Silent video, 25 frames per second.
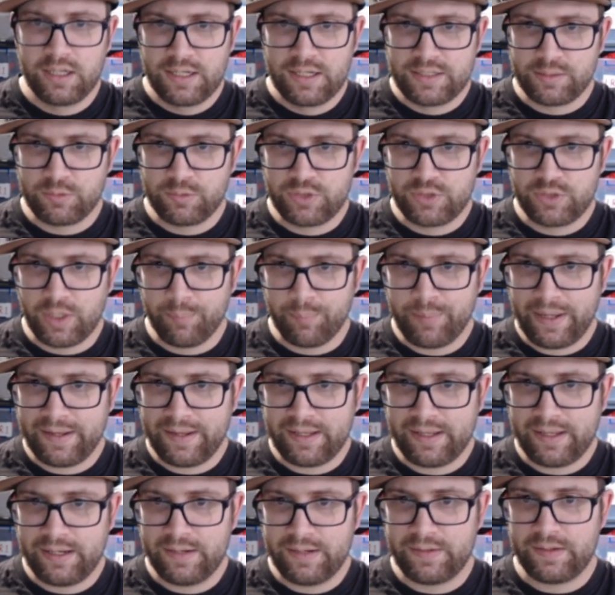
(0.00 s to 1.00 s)
So we'll jump
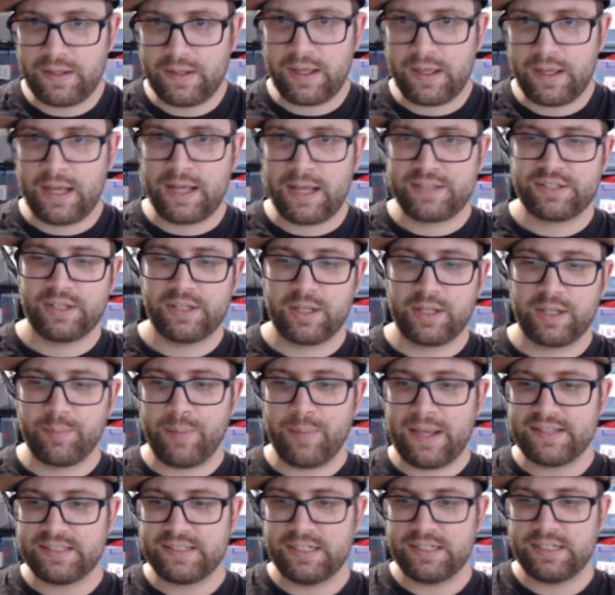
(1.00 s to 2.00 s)
back in. So the
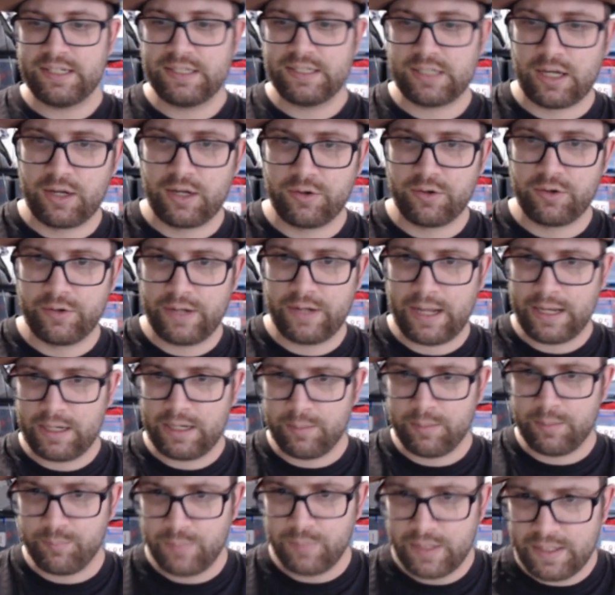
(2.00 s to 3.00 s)
capacity is
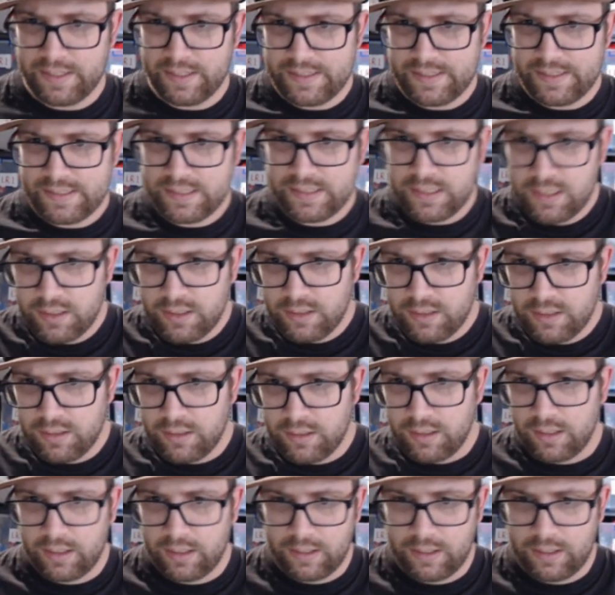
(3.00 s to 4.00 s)
180 minutes.
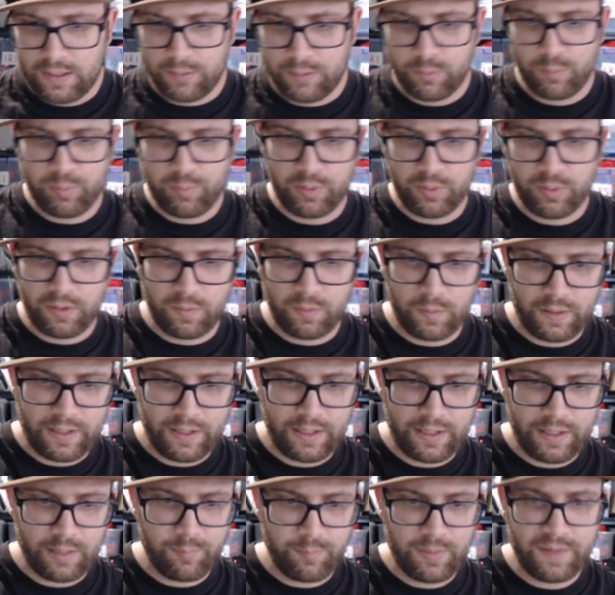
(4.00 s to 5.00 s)
We'll put
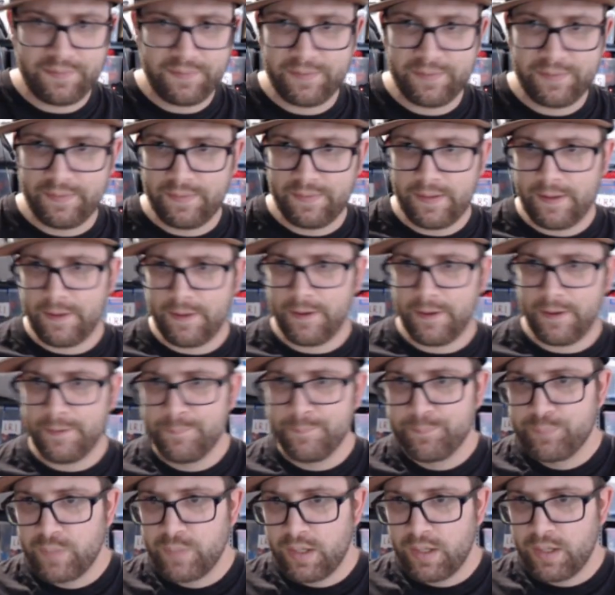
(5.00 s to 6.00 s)
180 minutes in there.
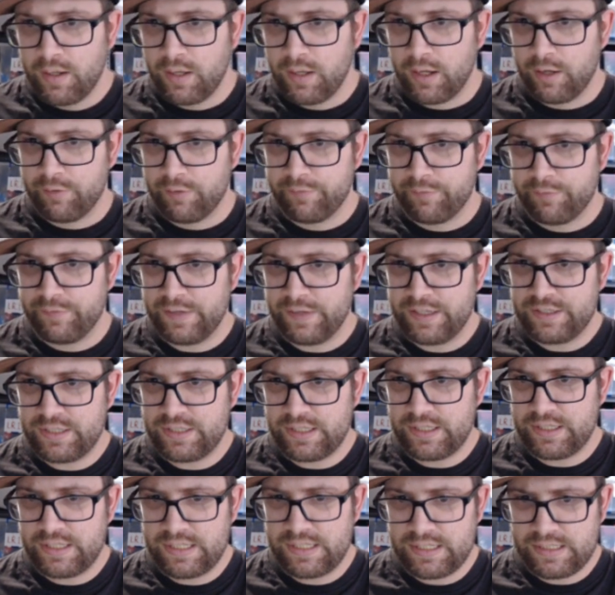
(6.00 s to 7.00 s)

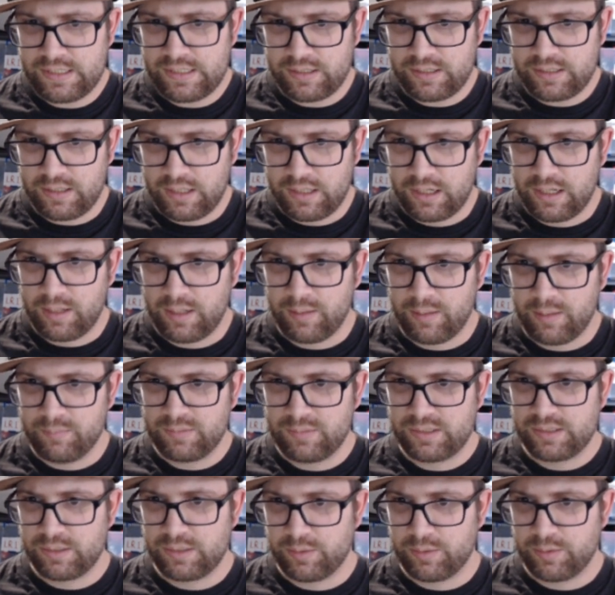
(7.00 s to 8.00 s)
Features, I'm
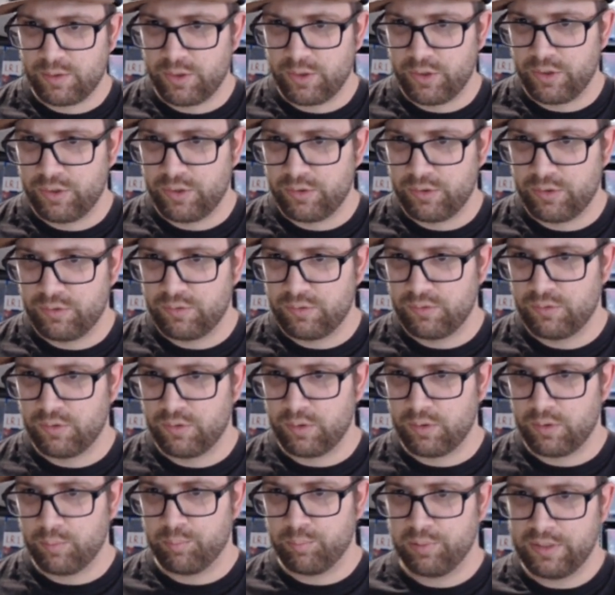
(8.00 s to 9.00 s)
just going to go
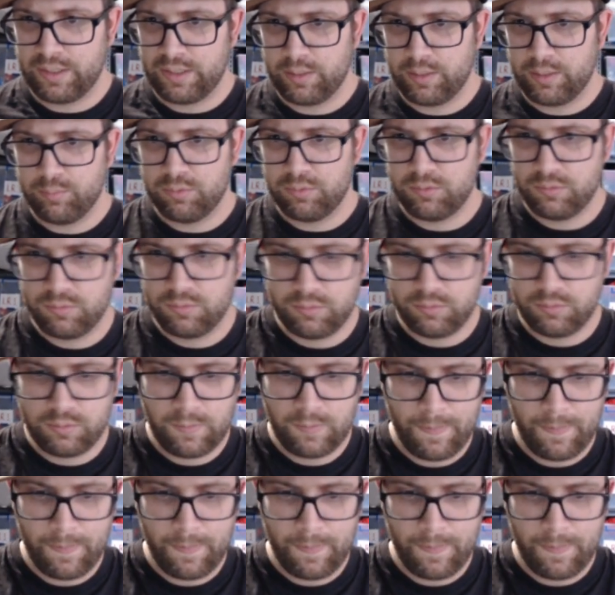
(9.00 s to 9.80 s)
not applicable.